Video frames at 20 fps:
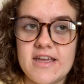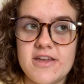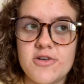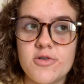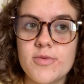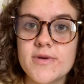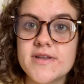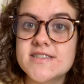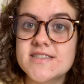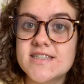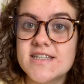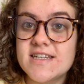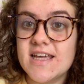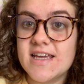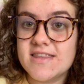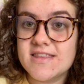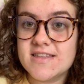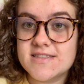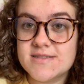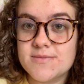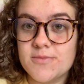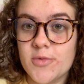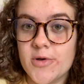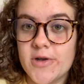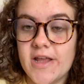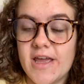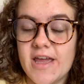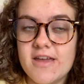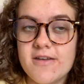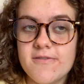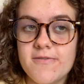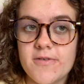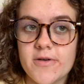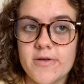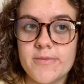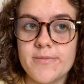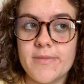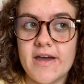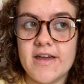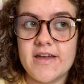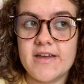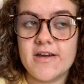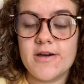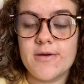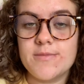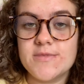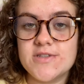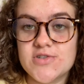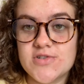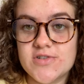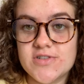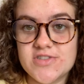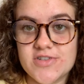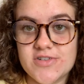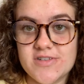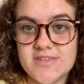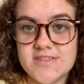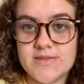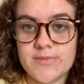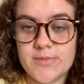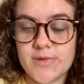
a quiz to take this morning for my Intro to Journalism